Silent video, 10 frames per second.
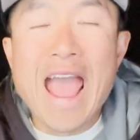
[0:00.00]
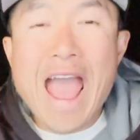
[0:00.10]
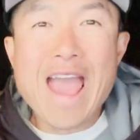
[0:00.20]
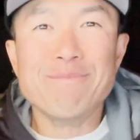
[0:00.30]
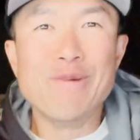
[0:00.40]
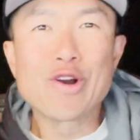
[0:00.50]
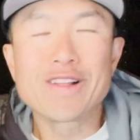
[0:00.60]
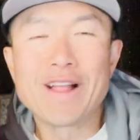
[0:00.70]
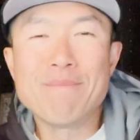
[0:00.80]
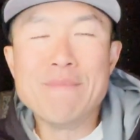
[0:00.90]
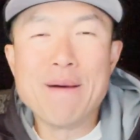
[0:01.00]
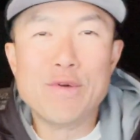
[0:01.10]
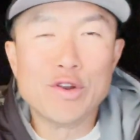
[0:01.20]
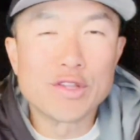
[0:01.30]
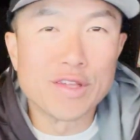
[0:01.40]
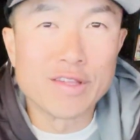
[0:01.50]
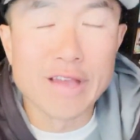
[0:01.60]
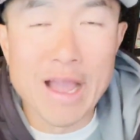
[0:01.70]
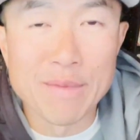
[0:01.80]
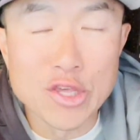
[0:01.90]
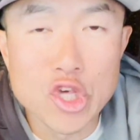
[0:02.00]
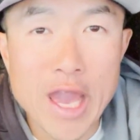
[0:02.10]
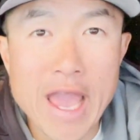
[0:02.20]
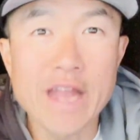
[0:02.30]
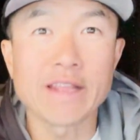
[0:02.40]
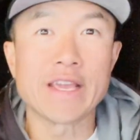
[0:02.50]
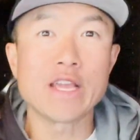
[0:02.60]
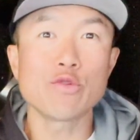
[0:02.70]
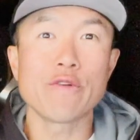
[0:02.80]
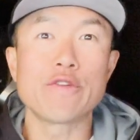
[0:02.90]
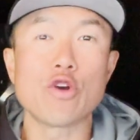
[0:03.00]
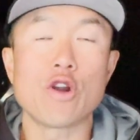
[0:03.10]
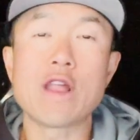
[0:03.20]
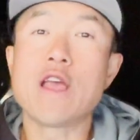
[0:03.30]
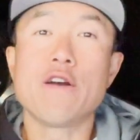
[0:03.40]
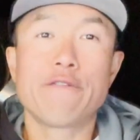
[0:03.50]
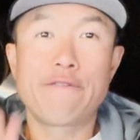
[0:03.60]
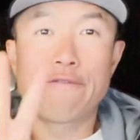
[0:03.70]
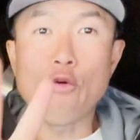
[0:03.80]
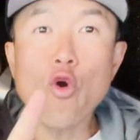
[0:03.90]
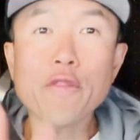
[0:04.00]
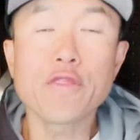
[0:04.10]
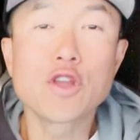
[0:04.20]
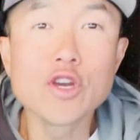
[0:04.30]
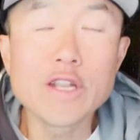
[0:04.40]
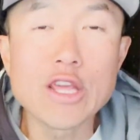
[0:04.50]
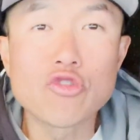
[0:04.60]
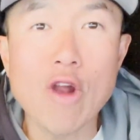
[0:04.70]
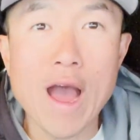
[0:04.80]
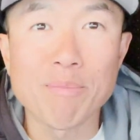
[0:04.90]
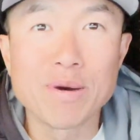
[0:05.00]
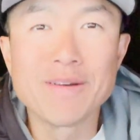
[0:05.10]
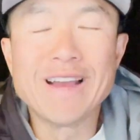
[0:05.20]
Hey, book club members, this is Simon Chan here with your fourth goodie drop.